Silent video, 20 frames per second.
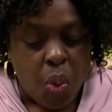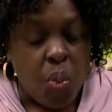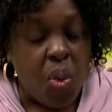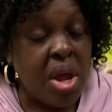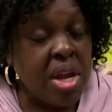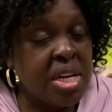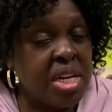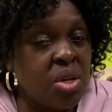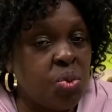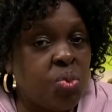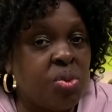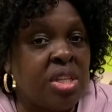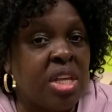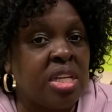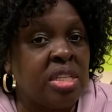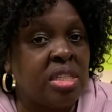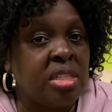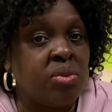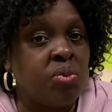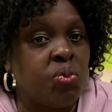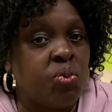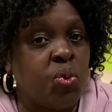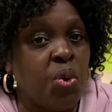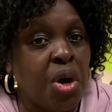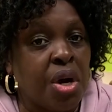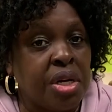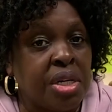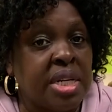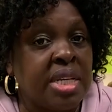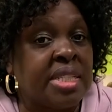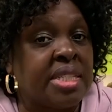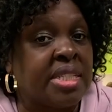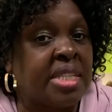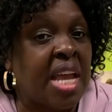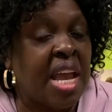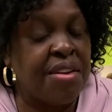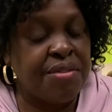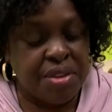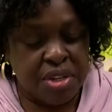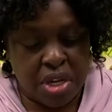where did this word
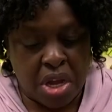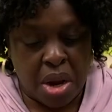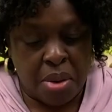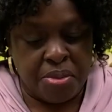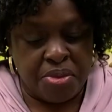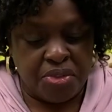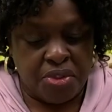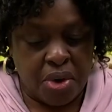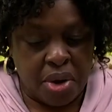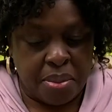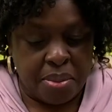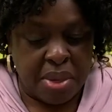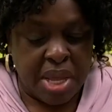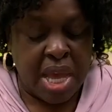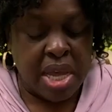saved come from?